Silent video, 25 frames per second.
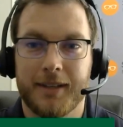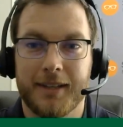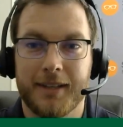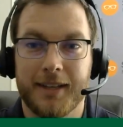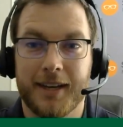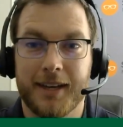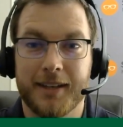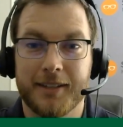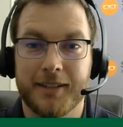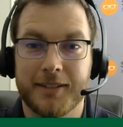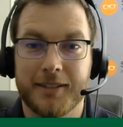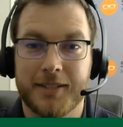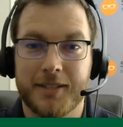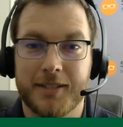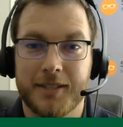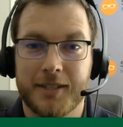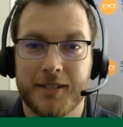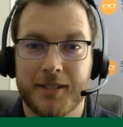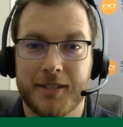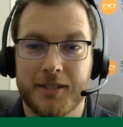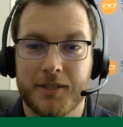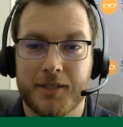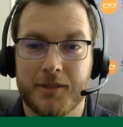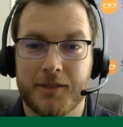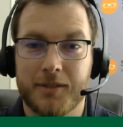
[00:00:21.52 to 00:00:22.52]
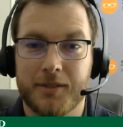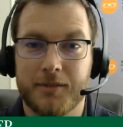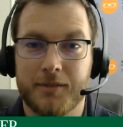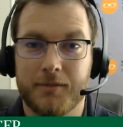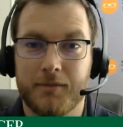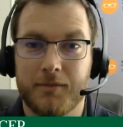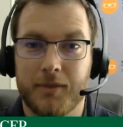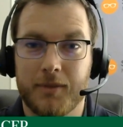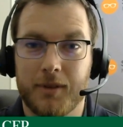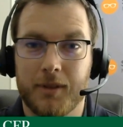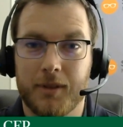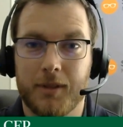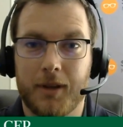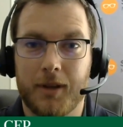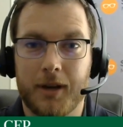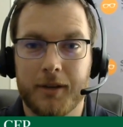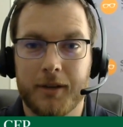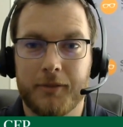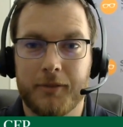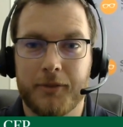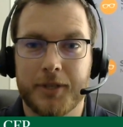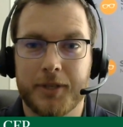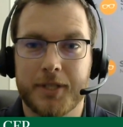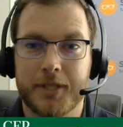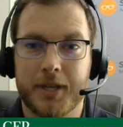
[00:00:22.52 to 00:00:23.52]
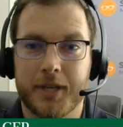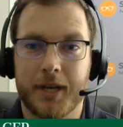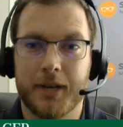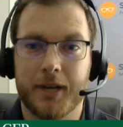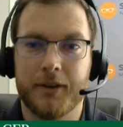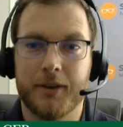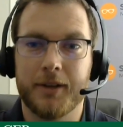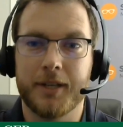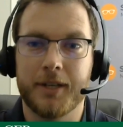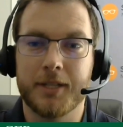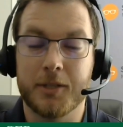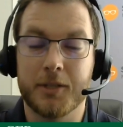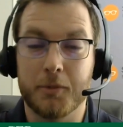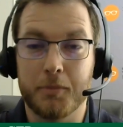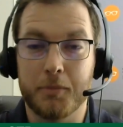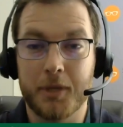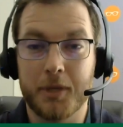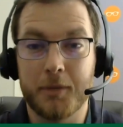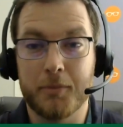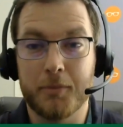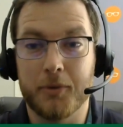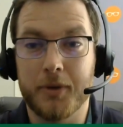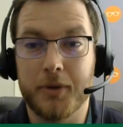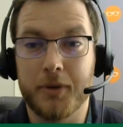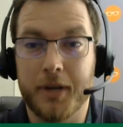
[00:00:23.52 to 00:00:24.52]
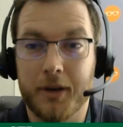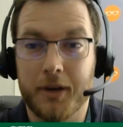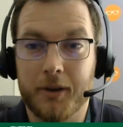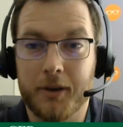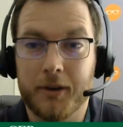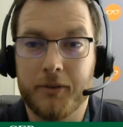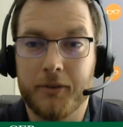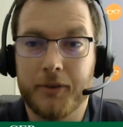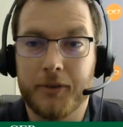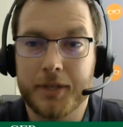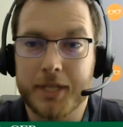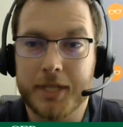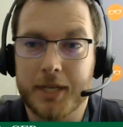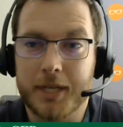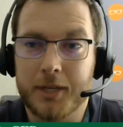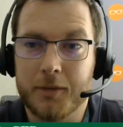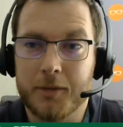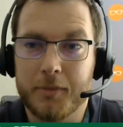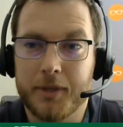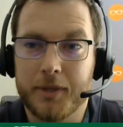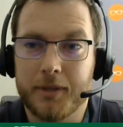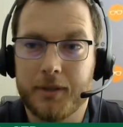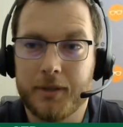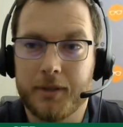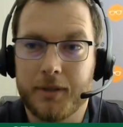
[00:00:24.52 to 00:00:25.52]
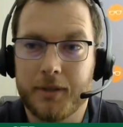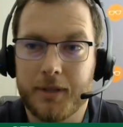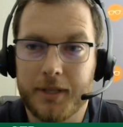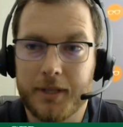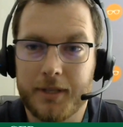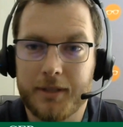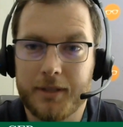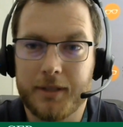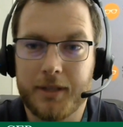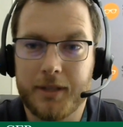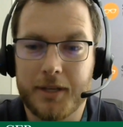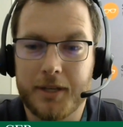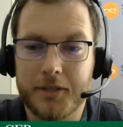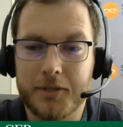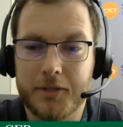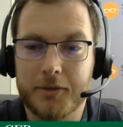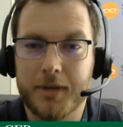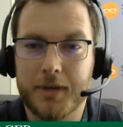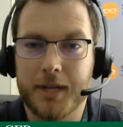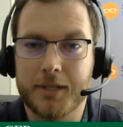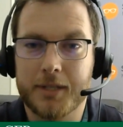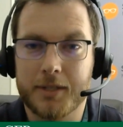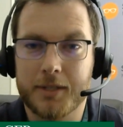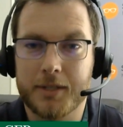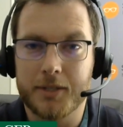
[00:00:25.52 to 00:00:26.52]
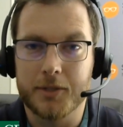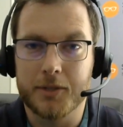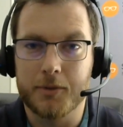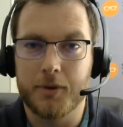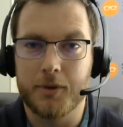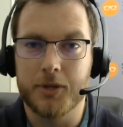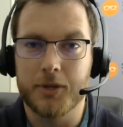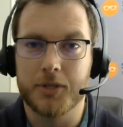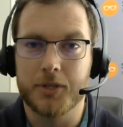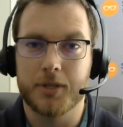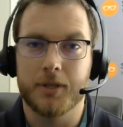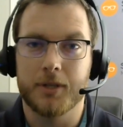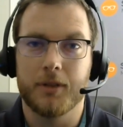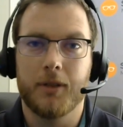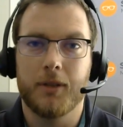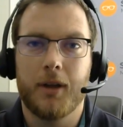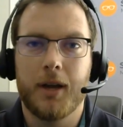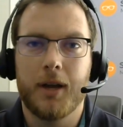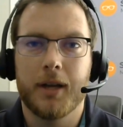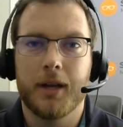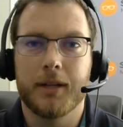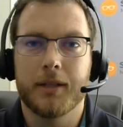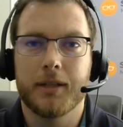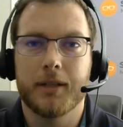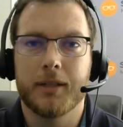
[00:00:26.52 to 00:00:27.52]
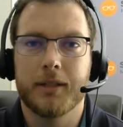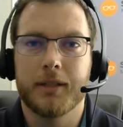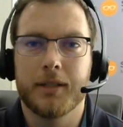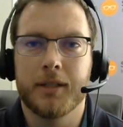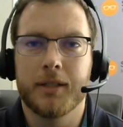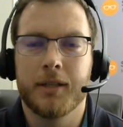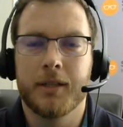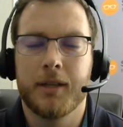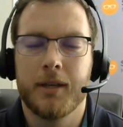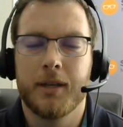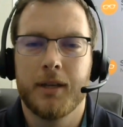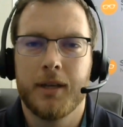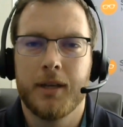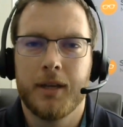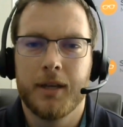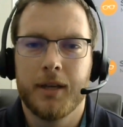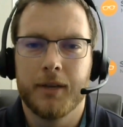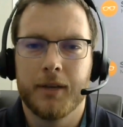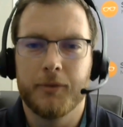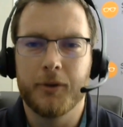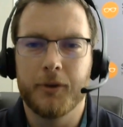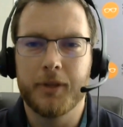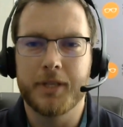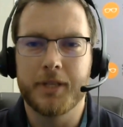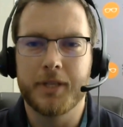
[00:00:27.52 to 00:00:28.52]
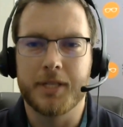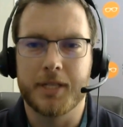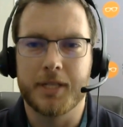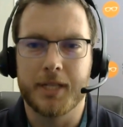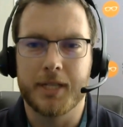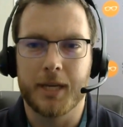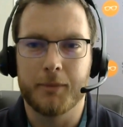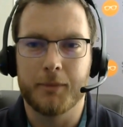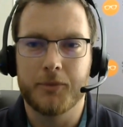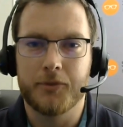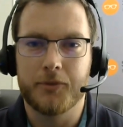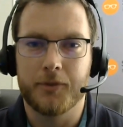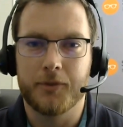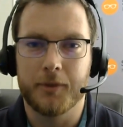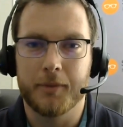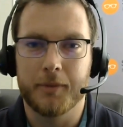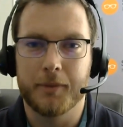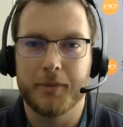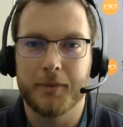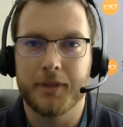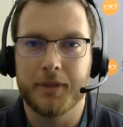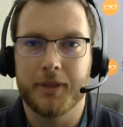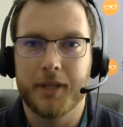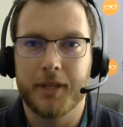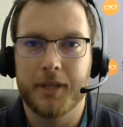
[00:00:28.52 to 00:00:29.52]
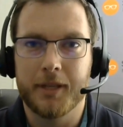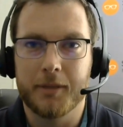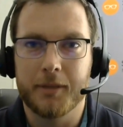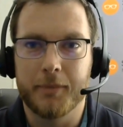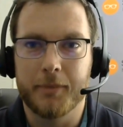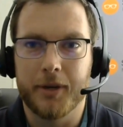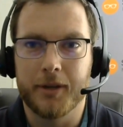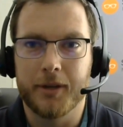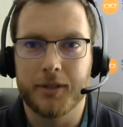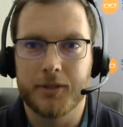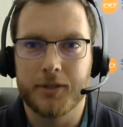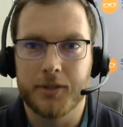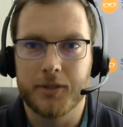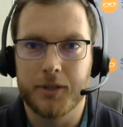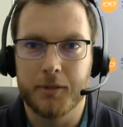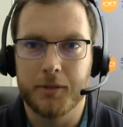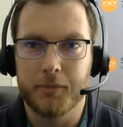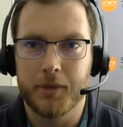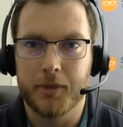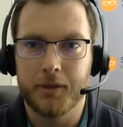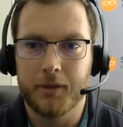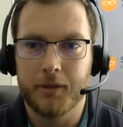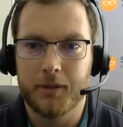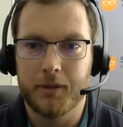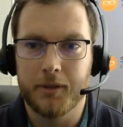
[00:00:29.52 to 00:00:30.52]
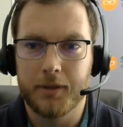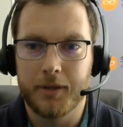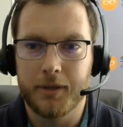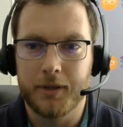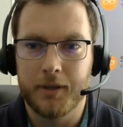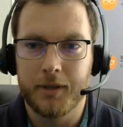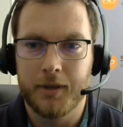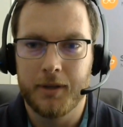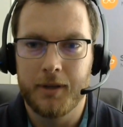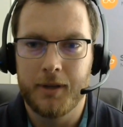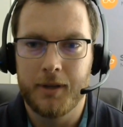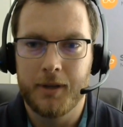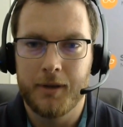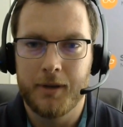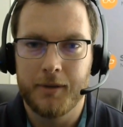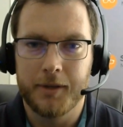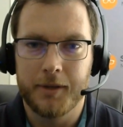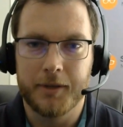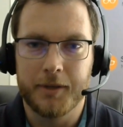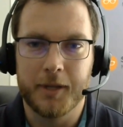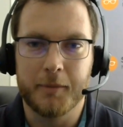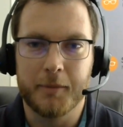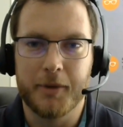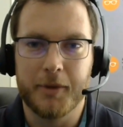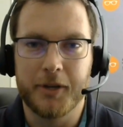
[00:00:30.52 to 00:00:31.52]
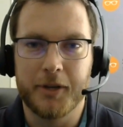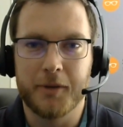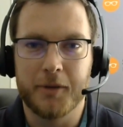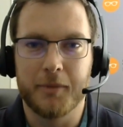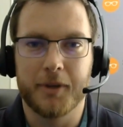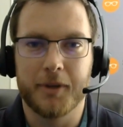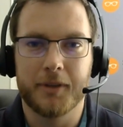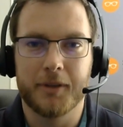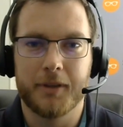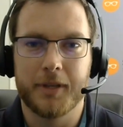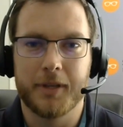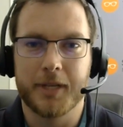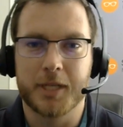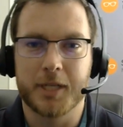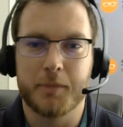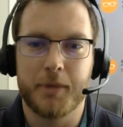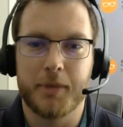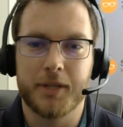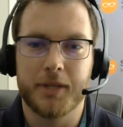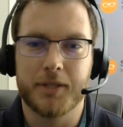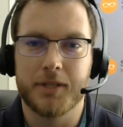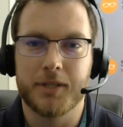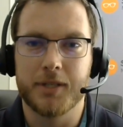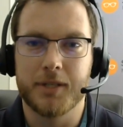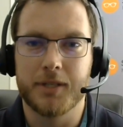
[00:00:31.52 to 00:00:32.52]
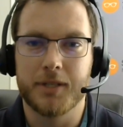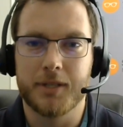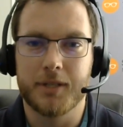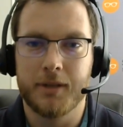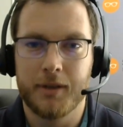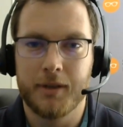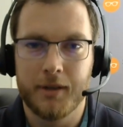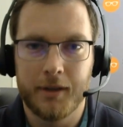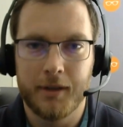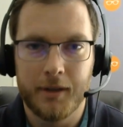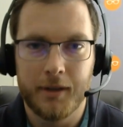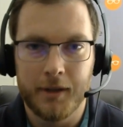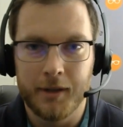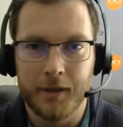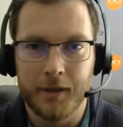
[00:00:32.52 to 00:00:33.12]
Yeah, this is a lot of retirees or people nearing retirement. They, they do ask this question a lot. And it really stems from, I mean, think about it. So your monthly, you think about your monthly expenses.